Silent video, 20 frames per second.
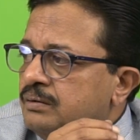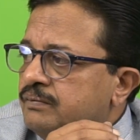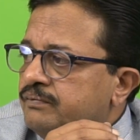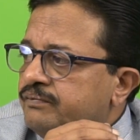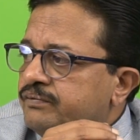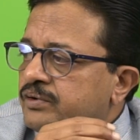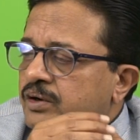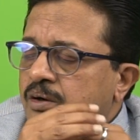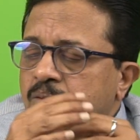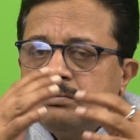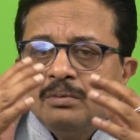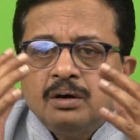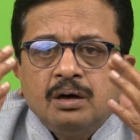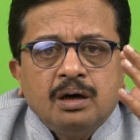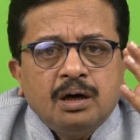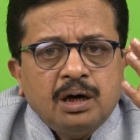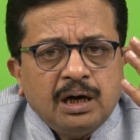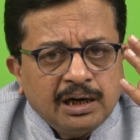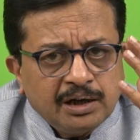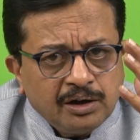from
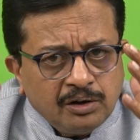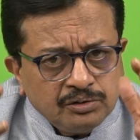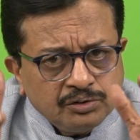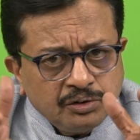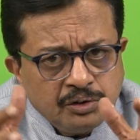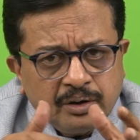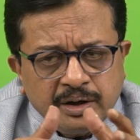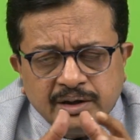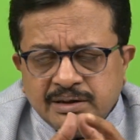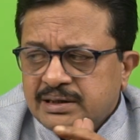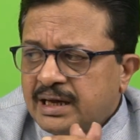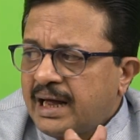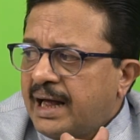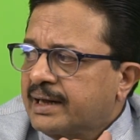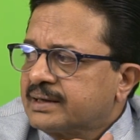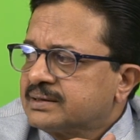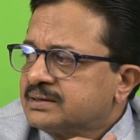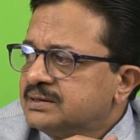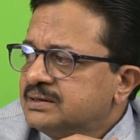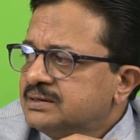unauthorized
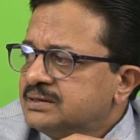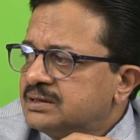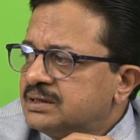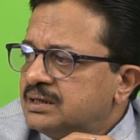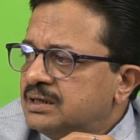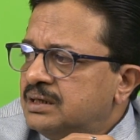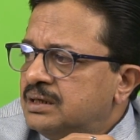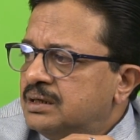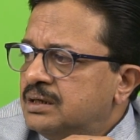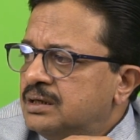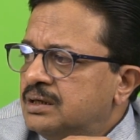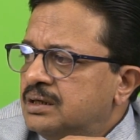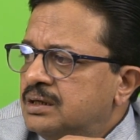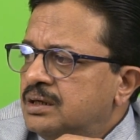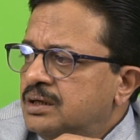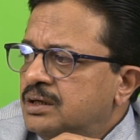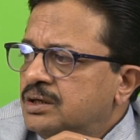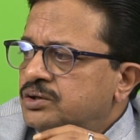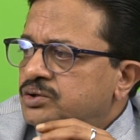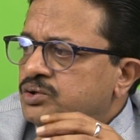access,
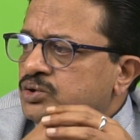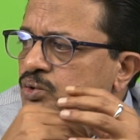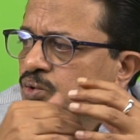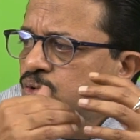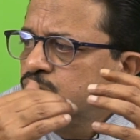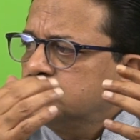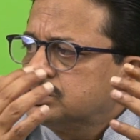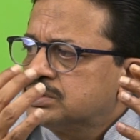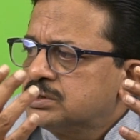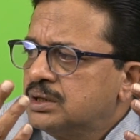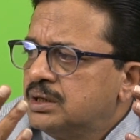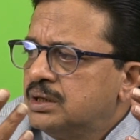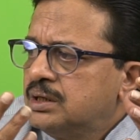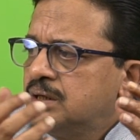use,